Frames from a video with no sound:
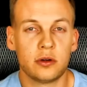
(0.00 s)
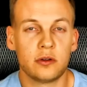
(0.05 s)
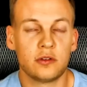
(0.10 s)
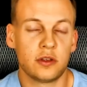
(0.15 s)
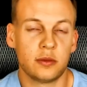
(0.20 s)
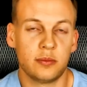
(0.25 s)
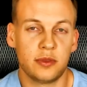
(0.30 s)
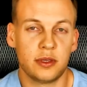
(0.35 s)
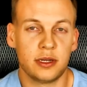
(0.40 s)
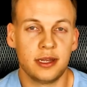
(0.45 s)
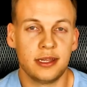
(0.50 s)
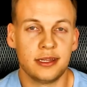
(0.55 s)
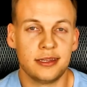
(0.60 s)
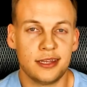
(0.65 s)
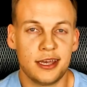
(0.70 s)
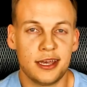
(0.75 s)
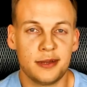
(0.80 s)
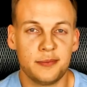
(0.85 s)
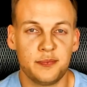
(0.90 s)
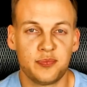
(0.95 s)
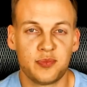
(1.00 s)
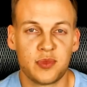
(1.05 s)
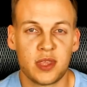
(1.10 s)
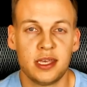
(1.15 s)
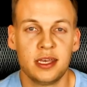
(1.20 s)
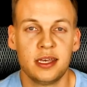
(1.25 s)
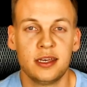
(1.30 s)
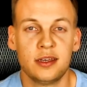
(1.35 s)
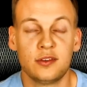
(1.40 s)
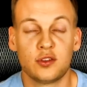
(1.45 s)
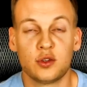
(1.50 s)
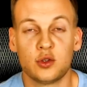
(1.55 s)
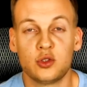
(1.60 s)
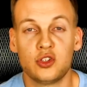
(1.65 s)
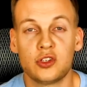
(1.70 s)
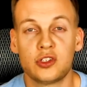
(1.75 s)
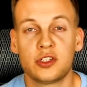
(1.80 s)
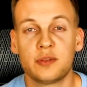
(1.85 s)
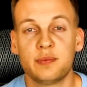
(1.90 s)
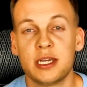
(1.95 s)
or something like that. So
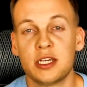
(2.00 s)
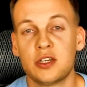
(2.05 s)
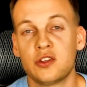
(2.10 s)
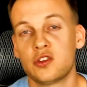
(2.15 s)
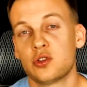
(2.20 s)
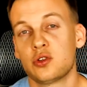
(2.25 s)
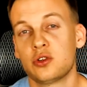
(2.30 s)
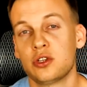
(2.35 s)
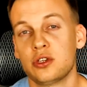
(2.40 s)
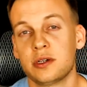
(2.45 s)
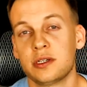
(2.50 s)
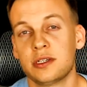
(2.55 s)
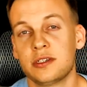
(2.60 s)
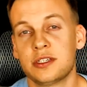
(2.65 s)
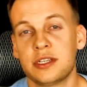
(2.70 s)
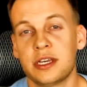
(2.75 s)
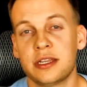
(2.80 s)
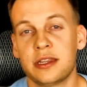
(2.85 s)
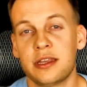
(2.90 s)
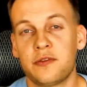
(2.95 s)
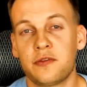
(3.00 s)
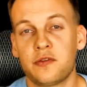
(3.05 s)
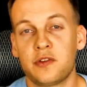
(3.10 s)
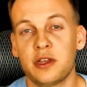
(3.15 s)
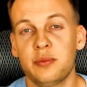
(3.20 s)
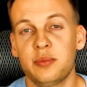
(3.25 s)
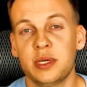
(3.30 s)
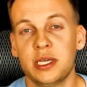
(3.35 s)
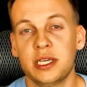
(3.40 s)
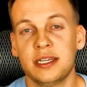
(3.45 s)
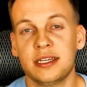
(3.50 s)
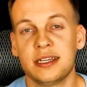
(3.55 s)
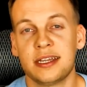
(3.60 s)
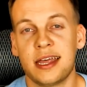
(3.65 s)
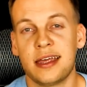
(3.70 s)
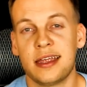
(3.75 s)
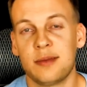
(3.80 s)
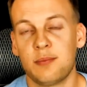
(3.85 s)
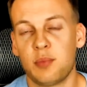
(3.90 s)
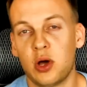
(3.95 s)
just make sure you understand their free beat
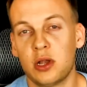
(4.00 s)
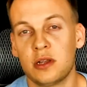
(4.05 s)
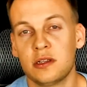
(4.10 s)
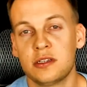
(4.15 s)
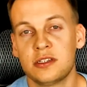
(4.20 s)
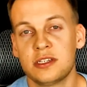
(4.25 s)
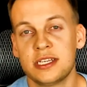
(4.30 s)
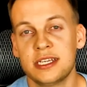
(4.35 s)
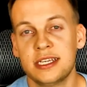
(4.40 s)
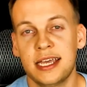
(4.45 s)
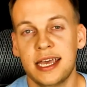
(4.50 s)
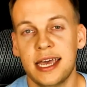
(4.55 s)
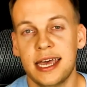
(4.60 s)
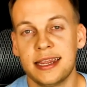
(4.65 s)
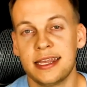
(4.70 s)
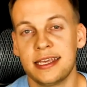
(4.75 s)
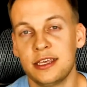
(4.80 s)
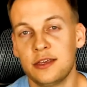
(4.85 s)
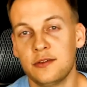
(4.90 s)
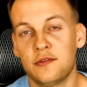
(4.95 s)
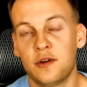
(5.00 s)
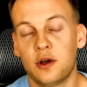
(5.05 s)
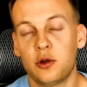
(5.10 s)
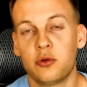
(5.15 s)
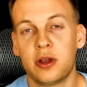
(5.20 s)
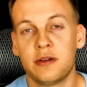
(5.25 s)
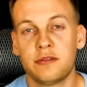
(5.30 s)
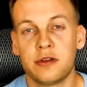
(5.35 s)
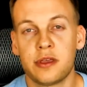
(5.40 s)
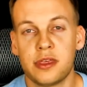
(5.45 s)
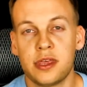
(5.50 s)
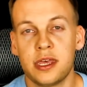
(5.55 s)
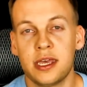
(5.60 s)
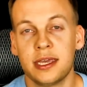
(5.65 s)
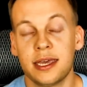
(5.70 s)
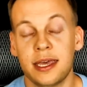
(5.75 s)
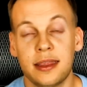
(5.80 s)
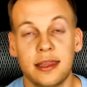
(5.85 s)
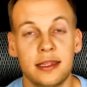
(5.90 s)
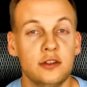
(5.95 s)
policy and that you follow
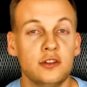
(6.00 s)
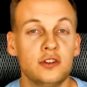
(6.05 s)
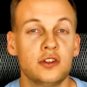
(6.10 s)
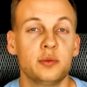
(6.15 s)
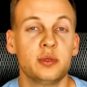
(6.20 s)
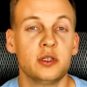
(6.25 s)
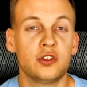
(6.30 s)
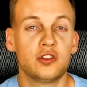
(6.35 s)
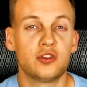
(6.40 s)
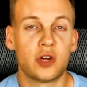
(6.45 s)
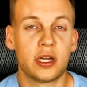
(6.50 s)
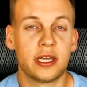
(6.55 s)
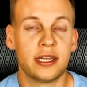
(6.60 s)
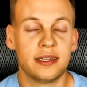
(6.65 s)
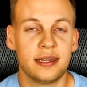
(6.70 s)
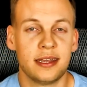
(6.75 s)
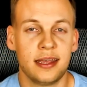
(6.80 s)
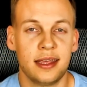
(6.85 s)
everything, and then you should be straight.